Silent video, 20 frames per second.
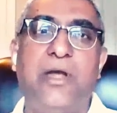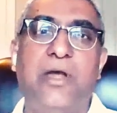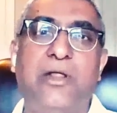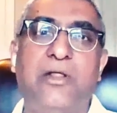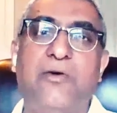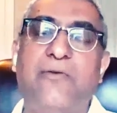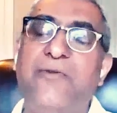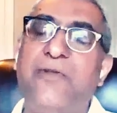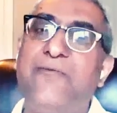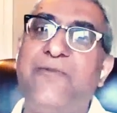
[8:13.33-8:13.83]

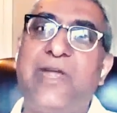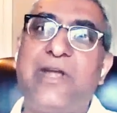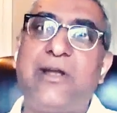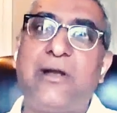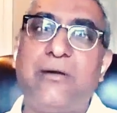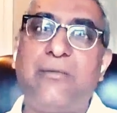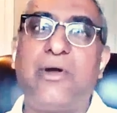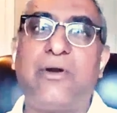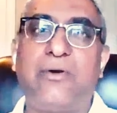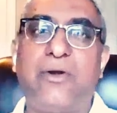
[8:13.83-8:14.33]
So when we
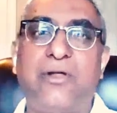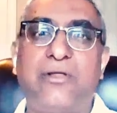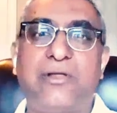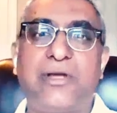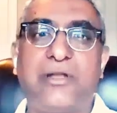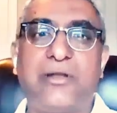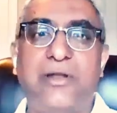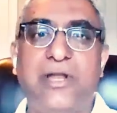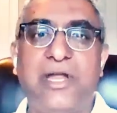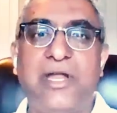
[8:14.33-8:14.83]
come across
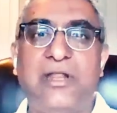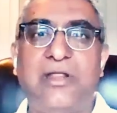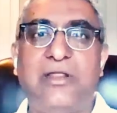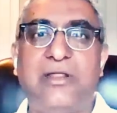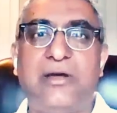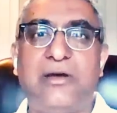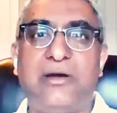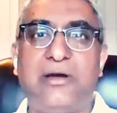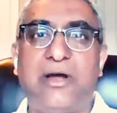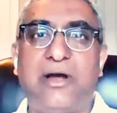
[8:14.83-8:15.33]
such needs,
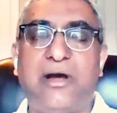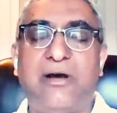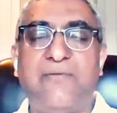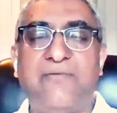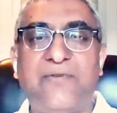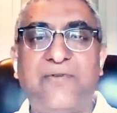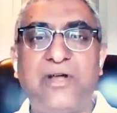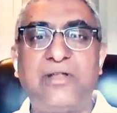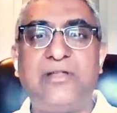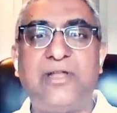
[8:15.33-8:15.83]
our
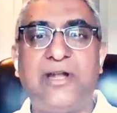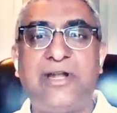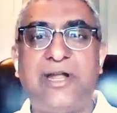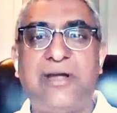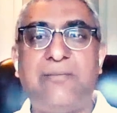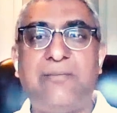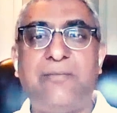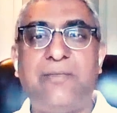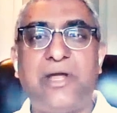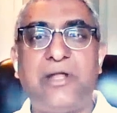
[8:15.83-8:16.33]
first
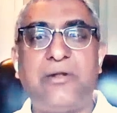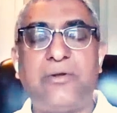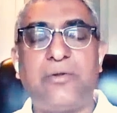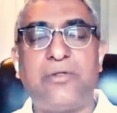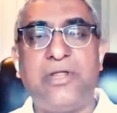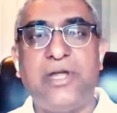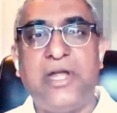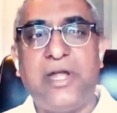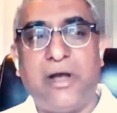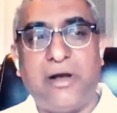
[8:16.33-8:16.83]
attempt is to
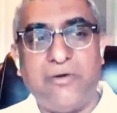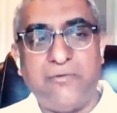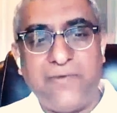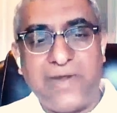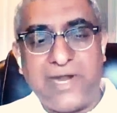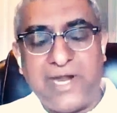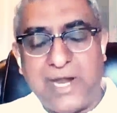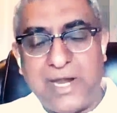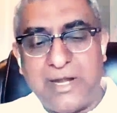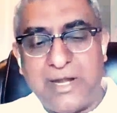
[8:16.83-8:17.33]
see how we
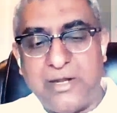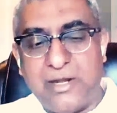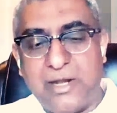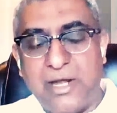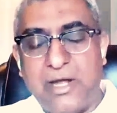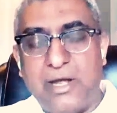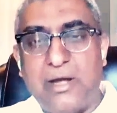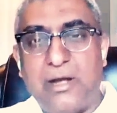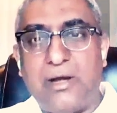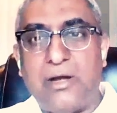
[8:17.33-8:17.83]
can
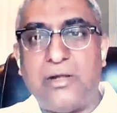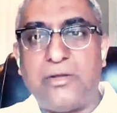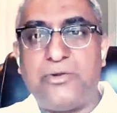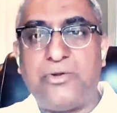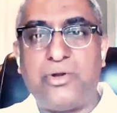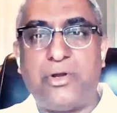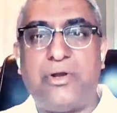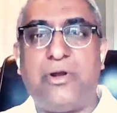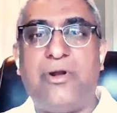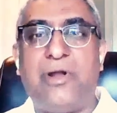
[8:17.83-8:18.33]

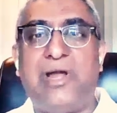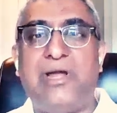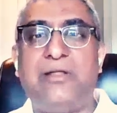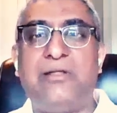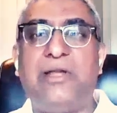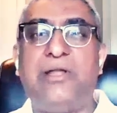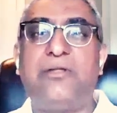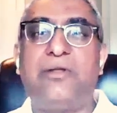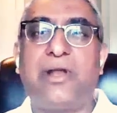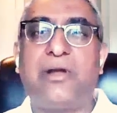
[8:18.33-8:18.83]
generalize
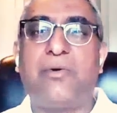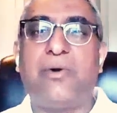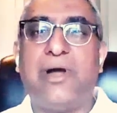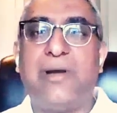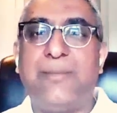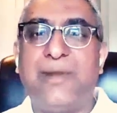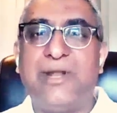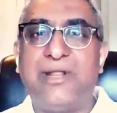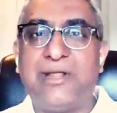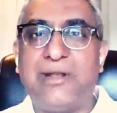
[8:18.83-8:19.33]
these
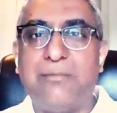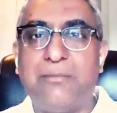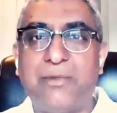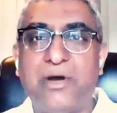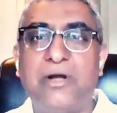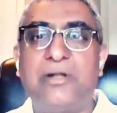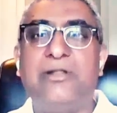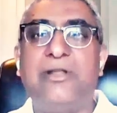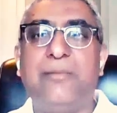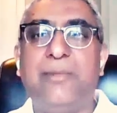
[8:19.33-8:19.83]
requirements and
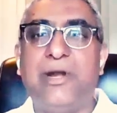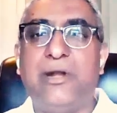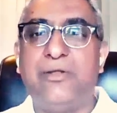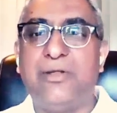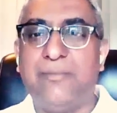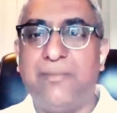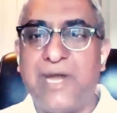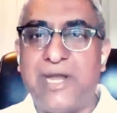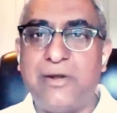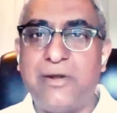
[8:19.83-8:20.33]
merge them into
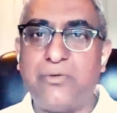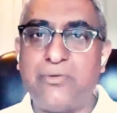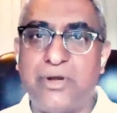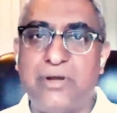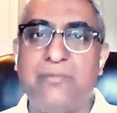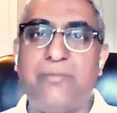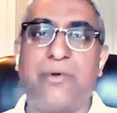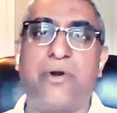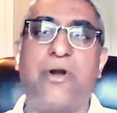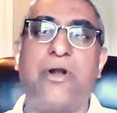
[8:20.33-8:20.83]
the
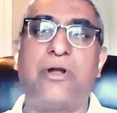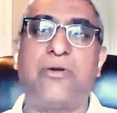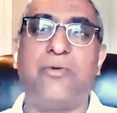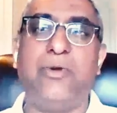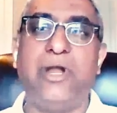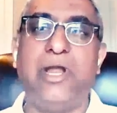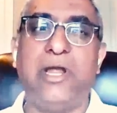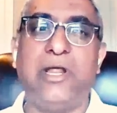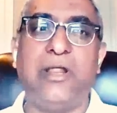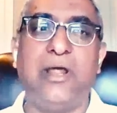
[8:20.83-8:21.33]
mainstream product
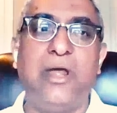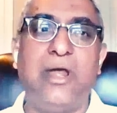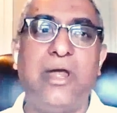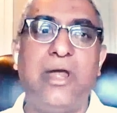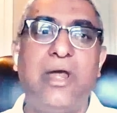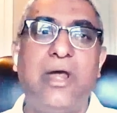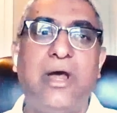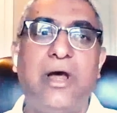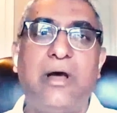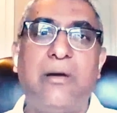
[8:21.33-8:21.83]
release.
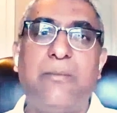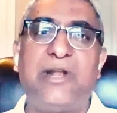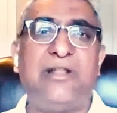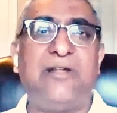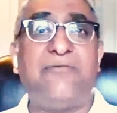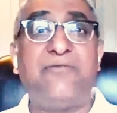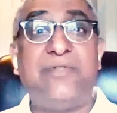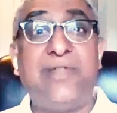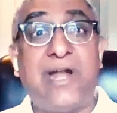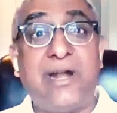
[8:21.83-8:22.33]
But
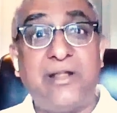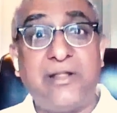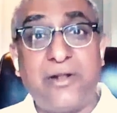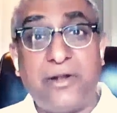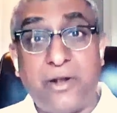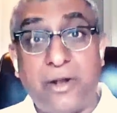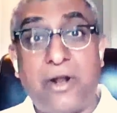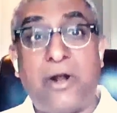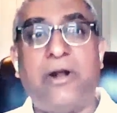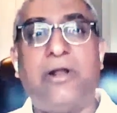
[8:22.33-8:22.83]
if that is
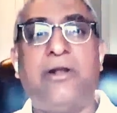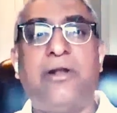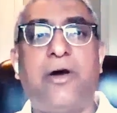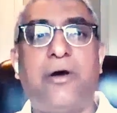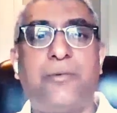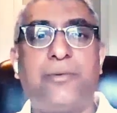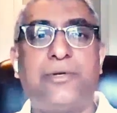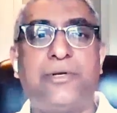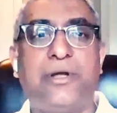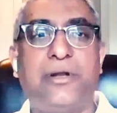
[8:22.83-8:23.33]
not an
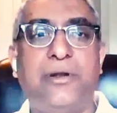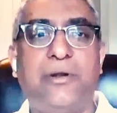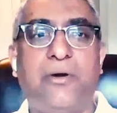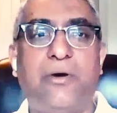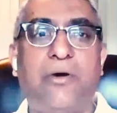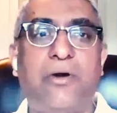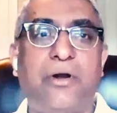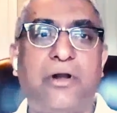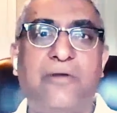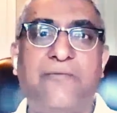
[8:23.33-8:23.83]
option,
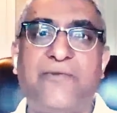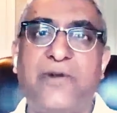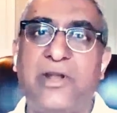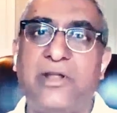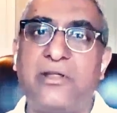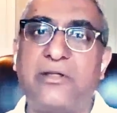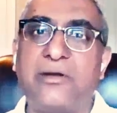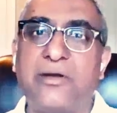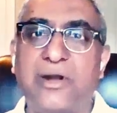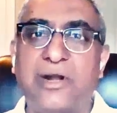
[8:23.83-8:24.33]
or if it
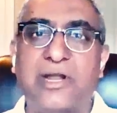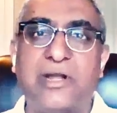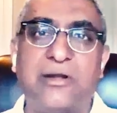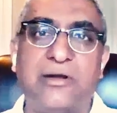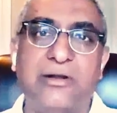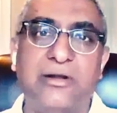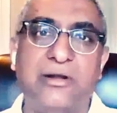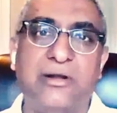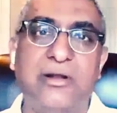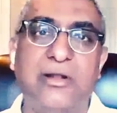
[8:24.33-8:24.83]
is
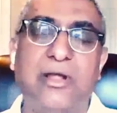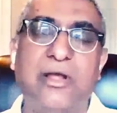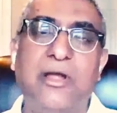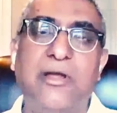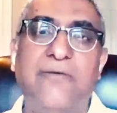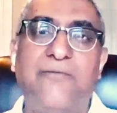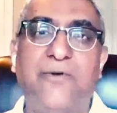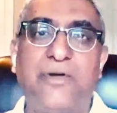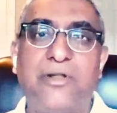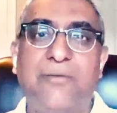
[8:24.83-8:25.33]
critical
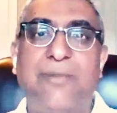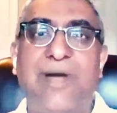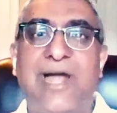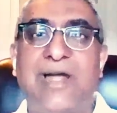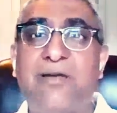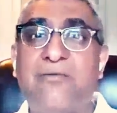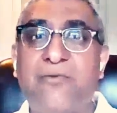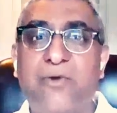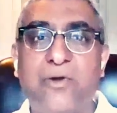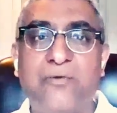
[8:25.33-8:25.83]
for the
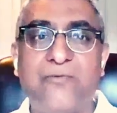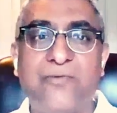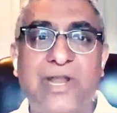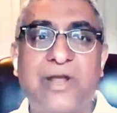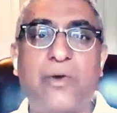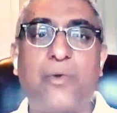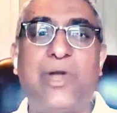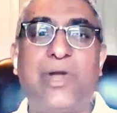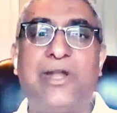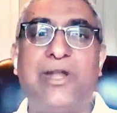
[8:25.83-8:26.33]
bank for a very
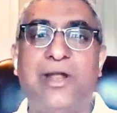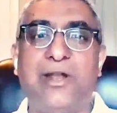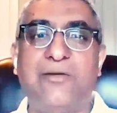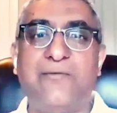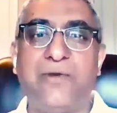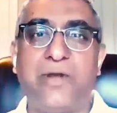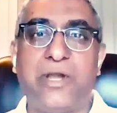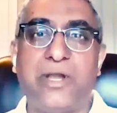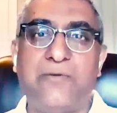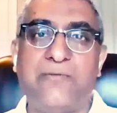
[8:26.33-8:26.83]
quick
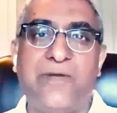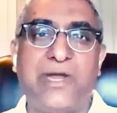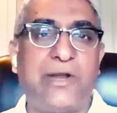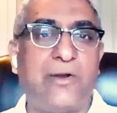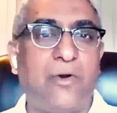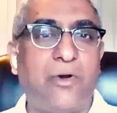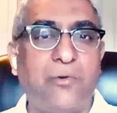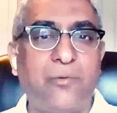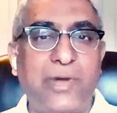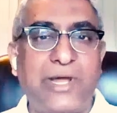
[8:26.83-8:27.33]
delivery, we
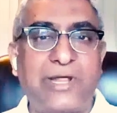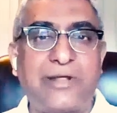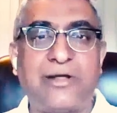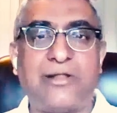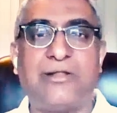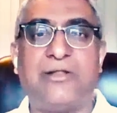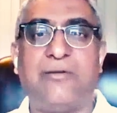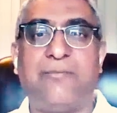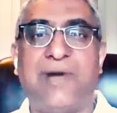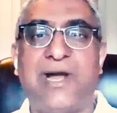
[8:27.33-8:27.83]
can always
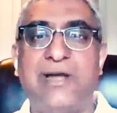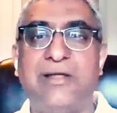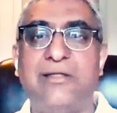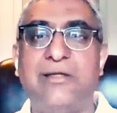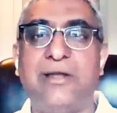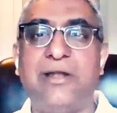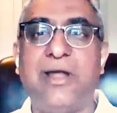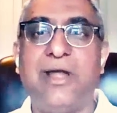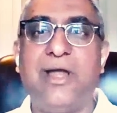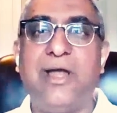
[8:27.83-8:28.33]
customize
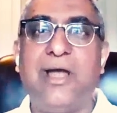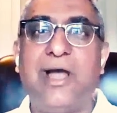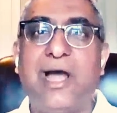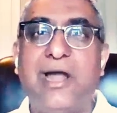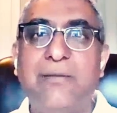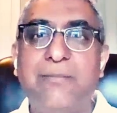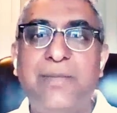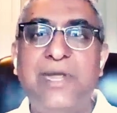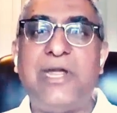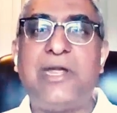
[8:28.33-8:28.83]
it
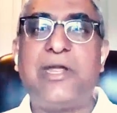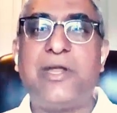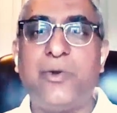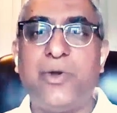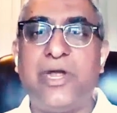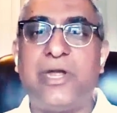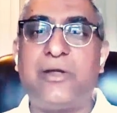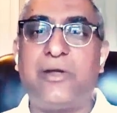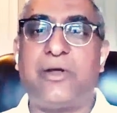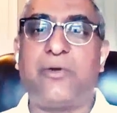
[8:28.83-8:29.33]
and meet
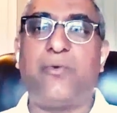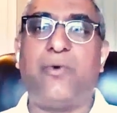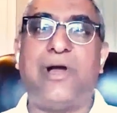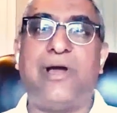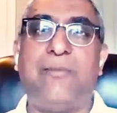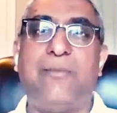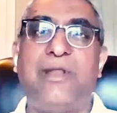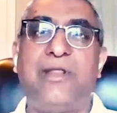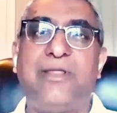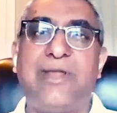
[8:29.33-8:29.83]
unique
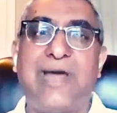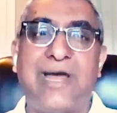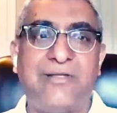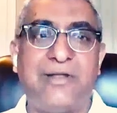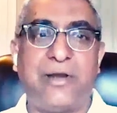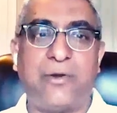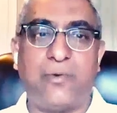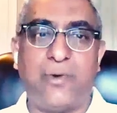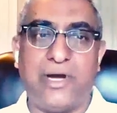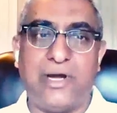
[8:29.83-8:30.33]
requirements as
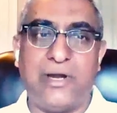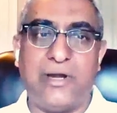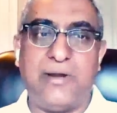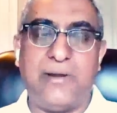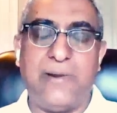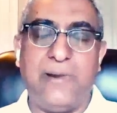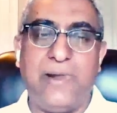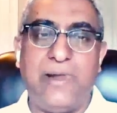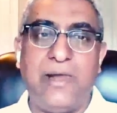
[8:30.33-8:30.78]
required.